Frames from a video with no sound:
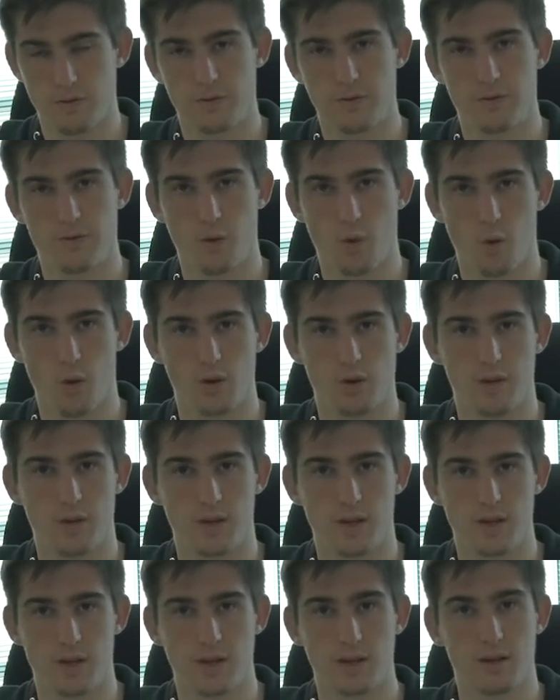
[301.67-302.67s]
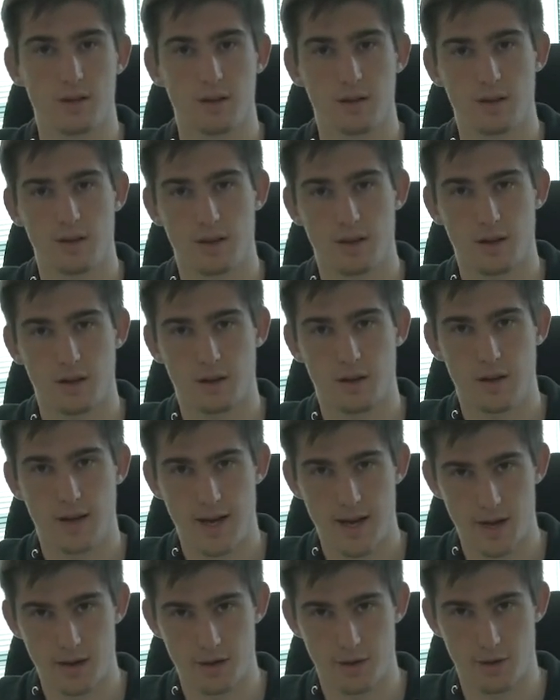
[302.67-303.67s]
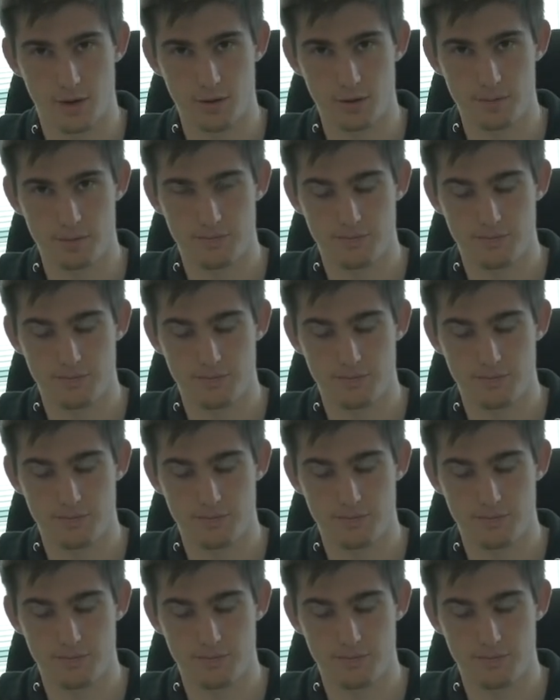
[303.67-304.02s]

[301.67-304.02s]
for the anode